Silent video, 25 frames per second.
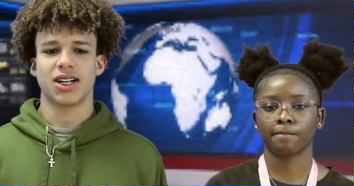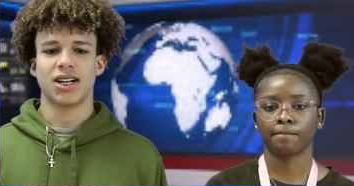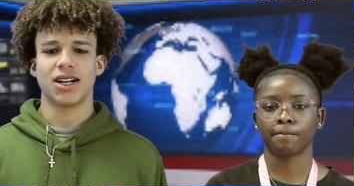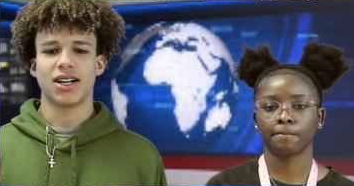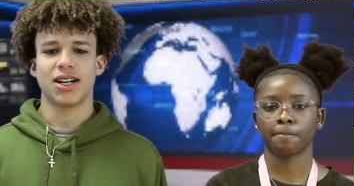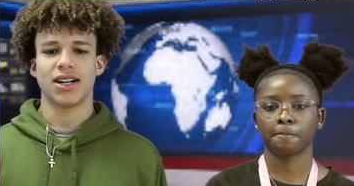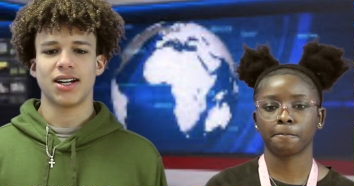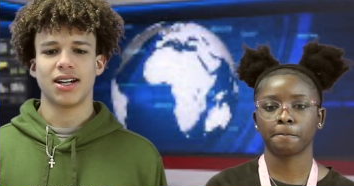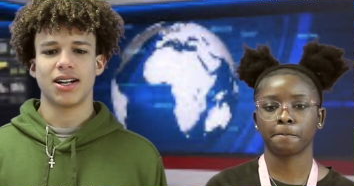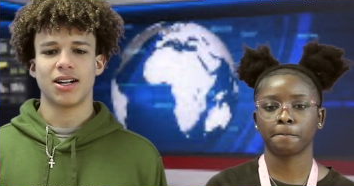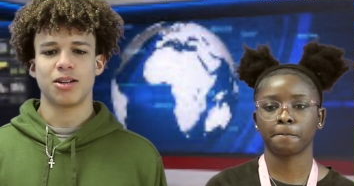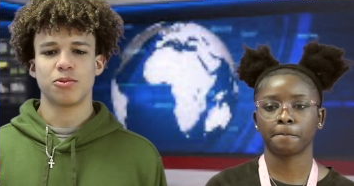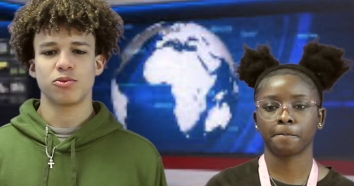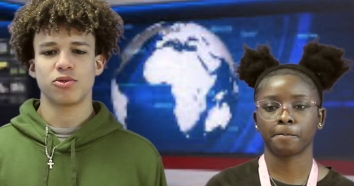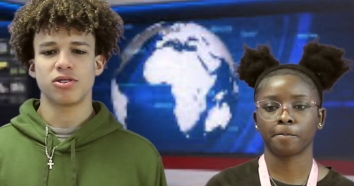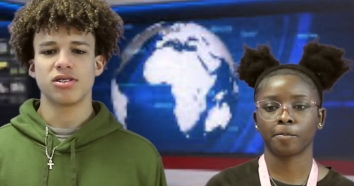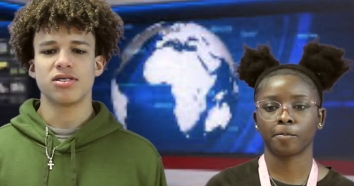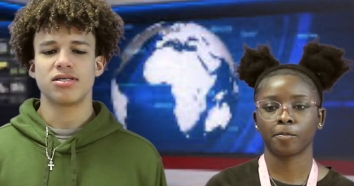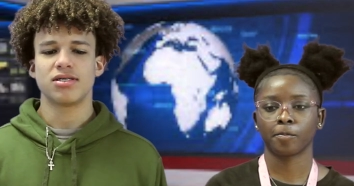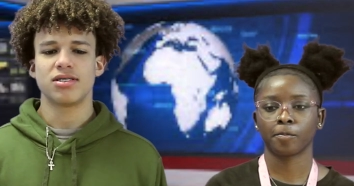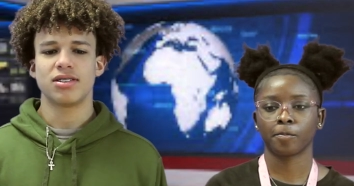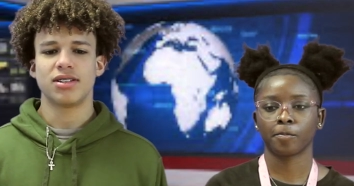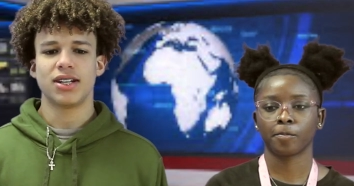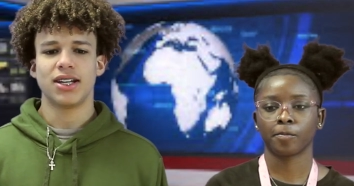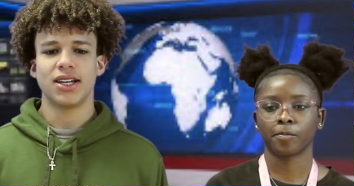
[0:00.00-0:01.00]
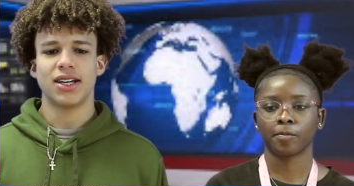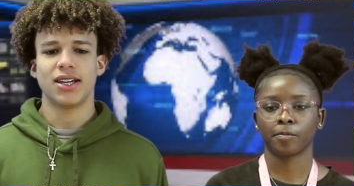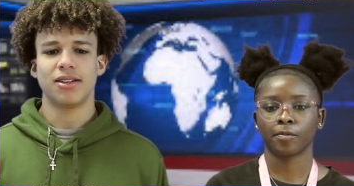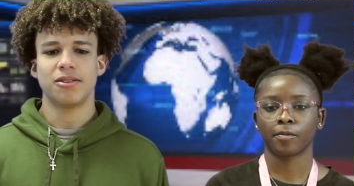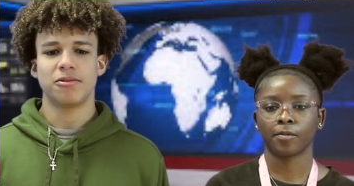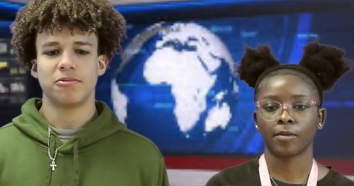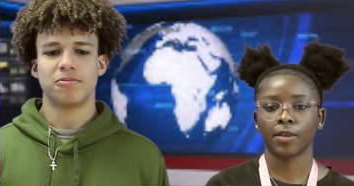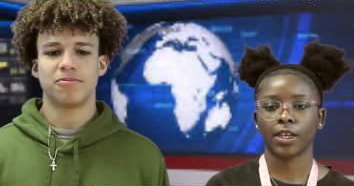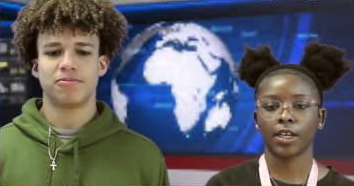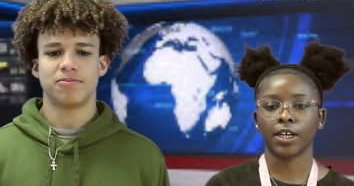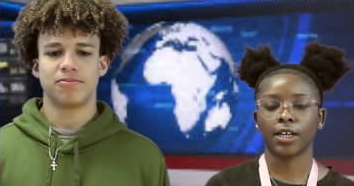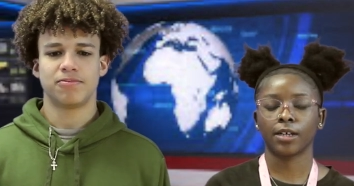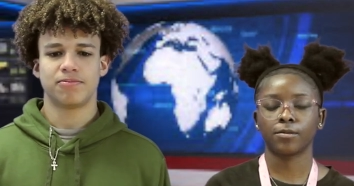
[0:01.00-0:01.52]
Speaker 1: Hi, I'm Tristan Day.
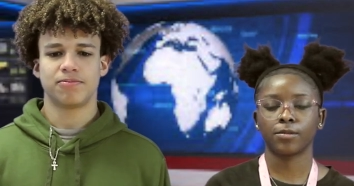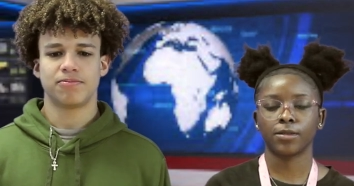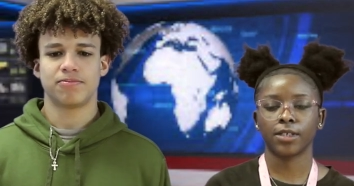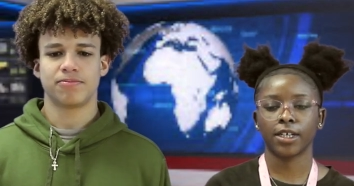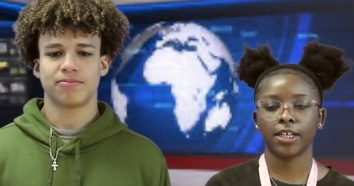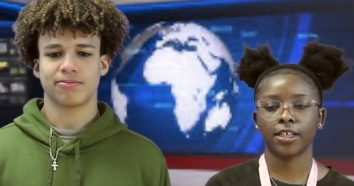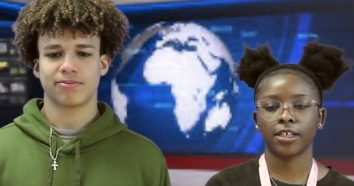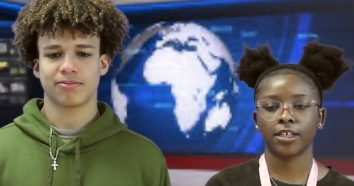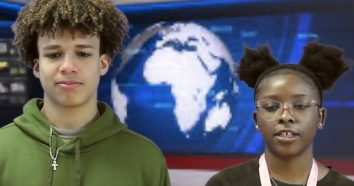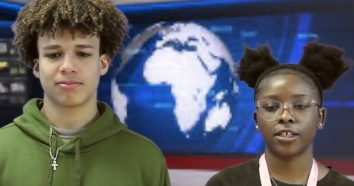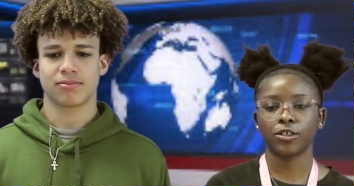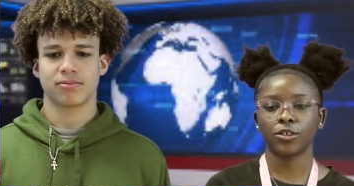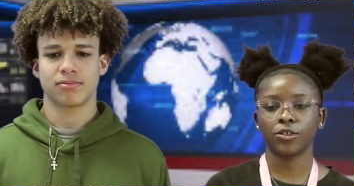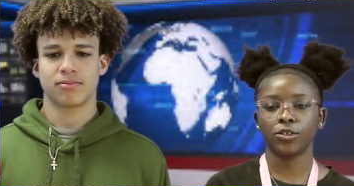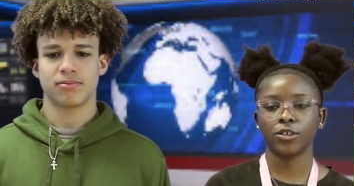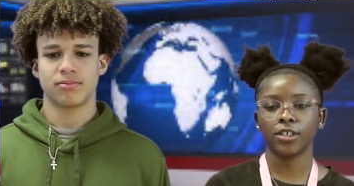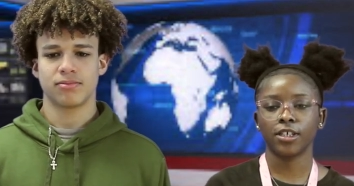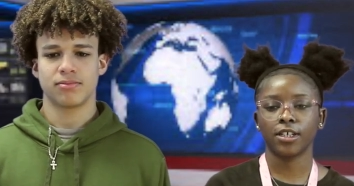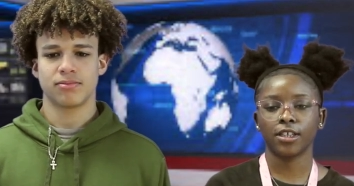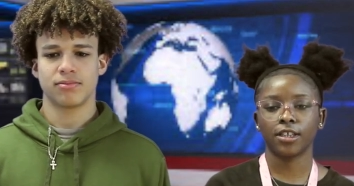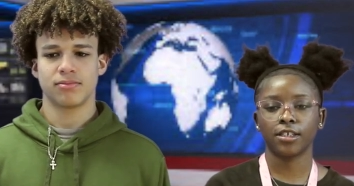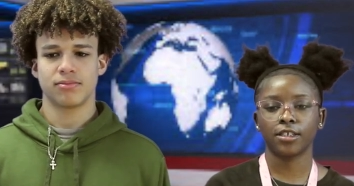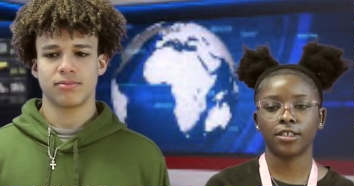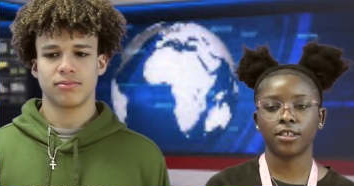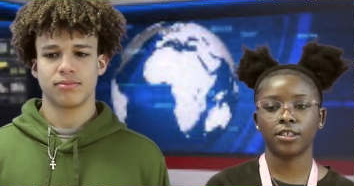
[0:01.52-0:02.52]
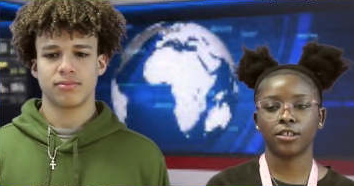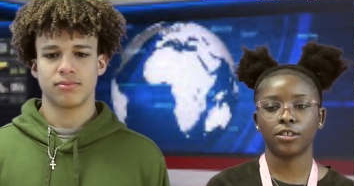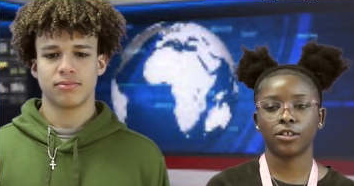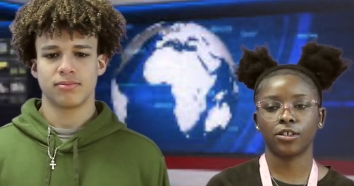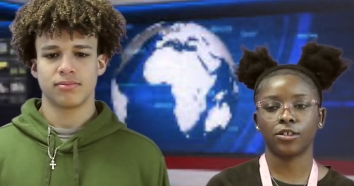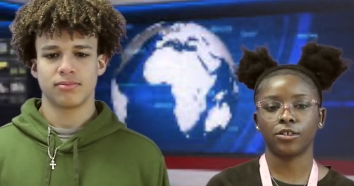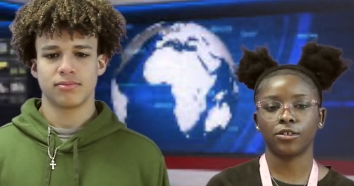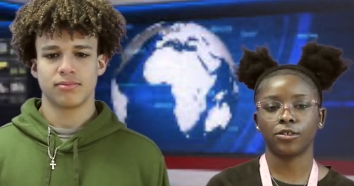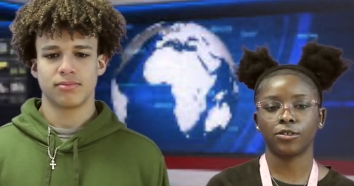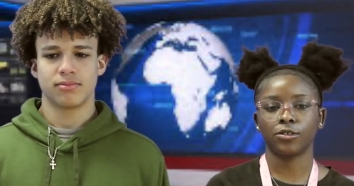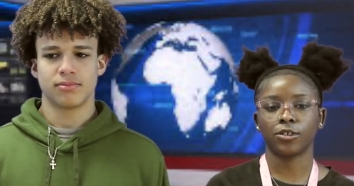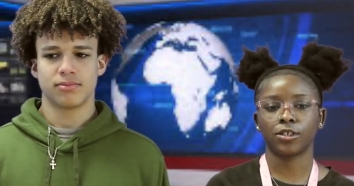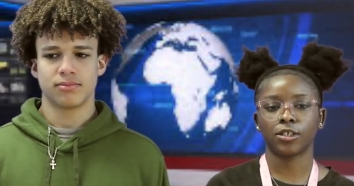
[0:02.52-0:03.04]
And
Speaker 2: I'm Jay Landry, and this is
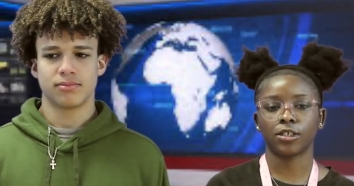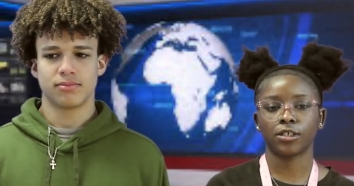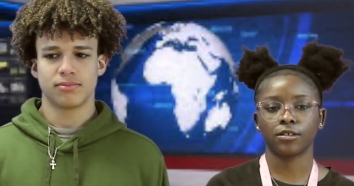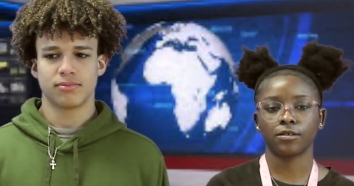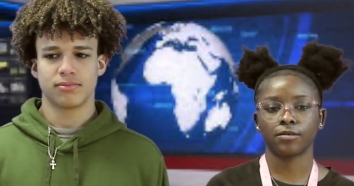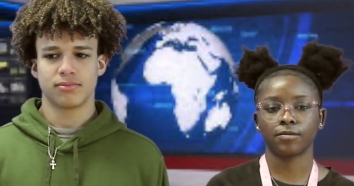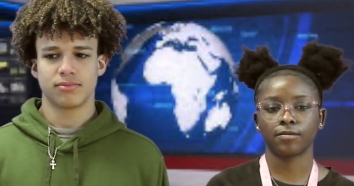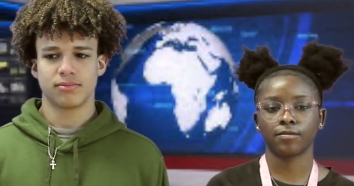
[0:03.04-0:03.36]
your news.